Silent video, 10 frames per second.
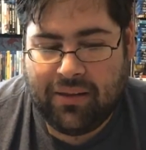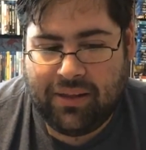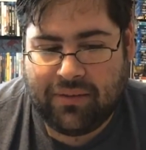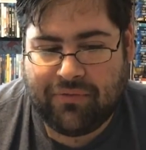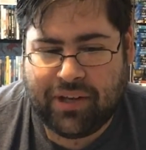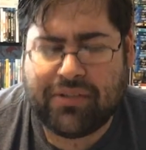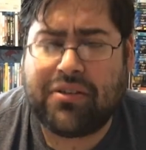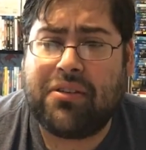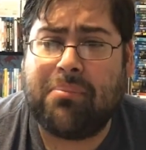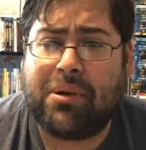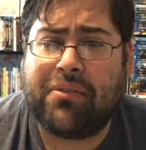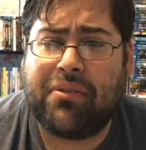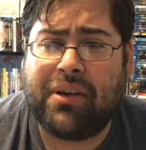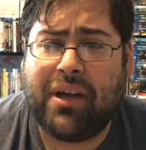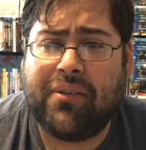The Adventures of
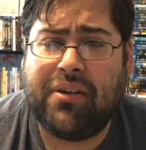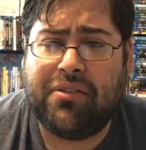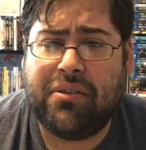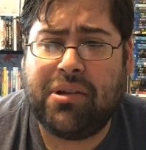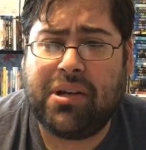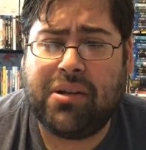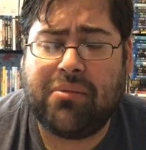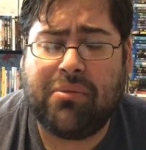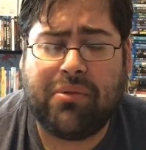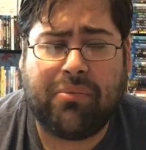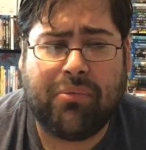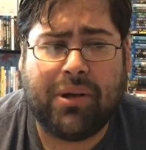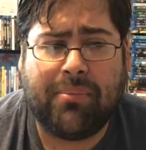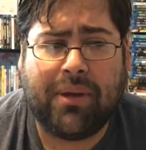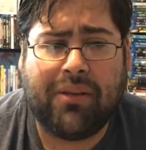Briscoe County Jr. was
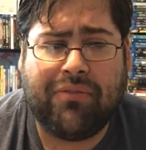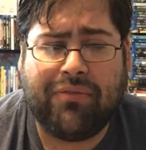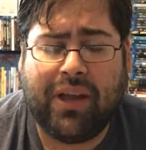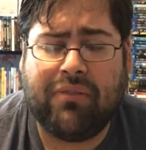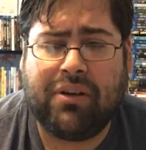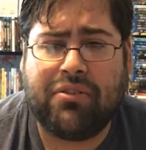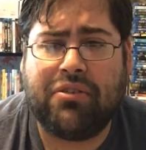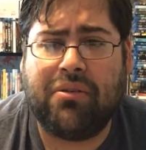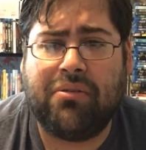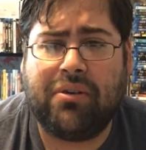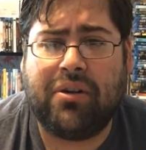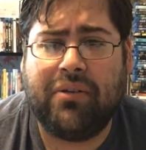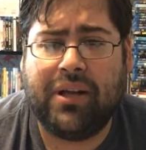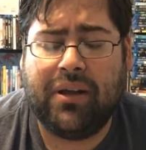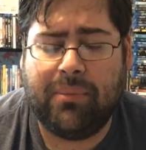one of my favorite shows
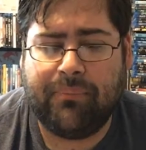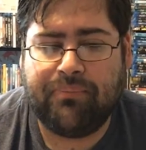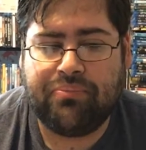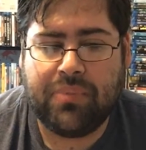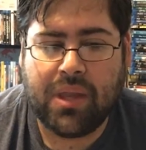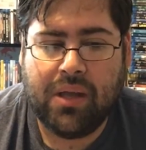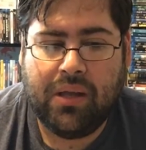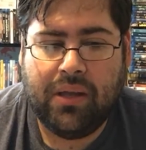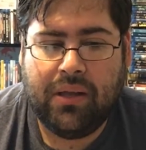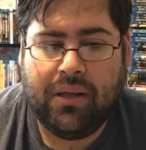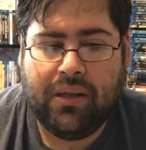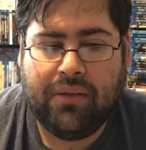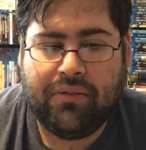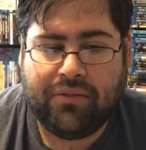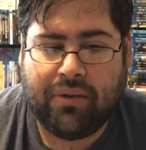growing up,
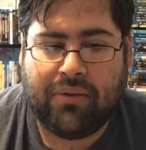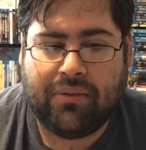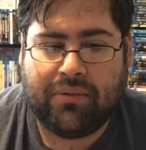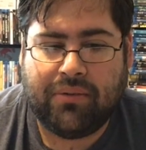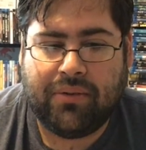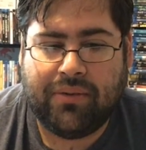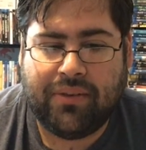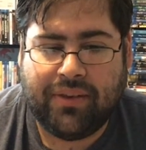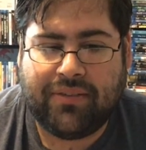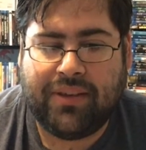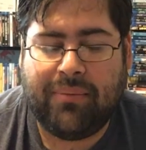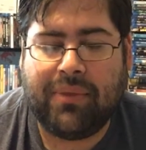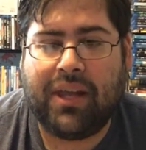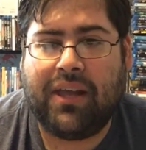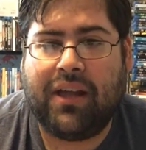so this
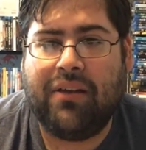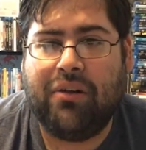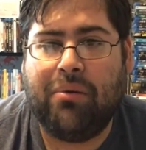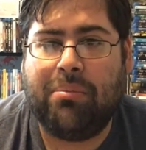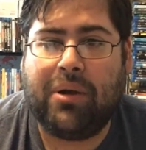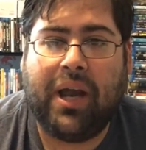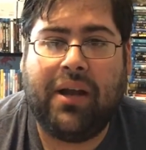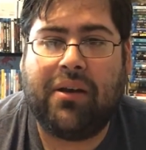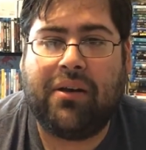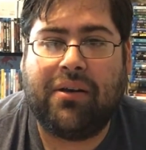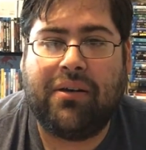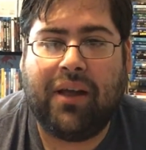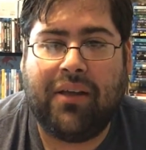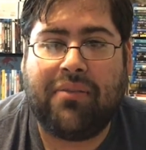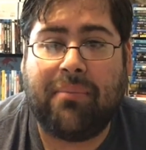seemed like a no-brainer
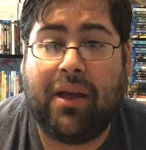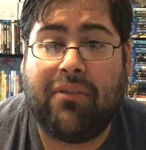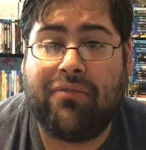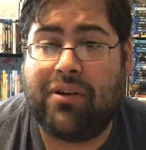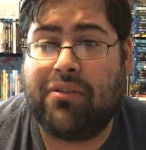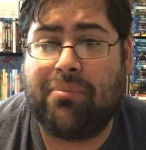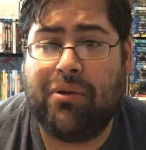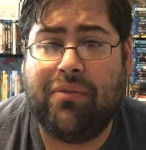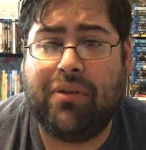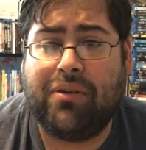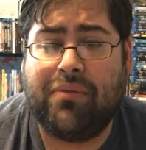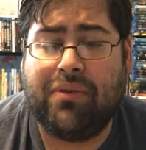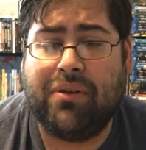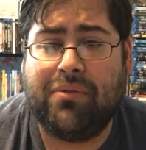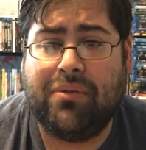as my first movie
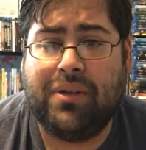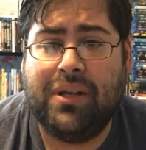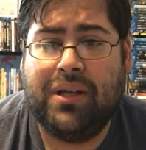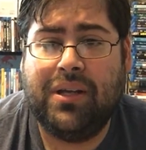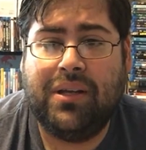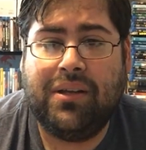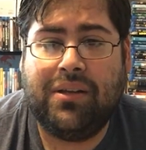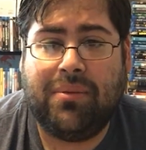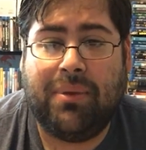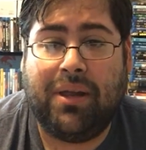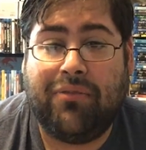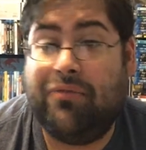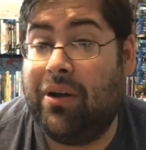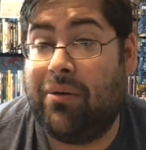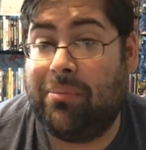review to be
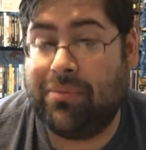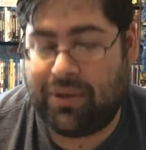filmed.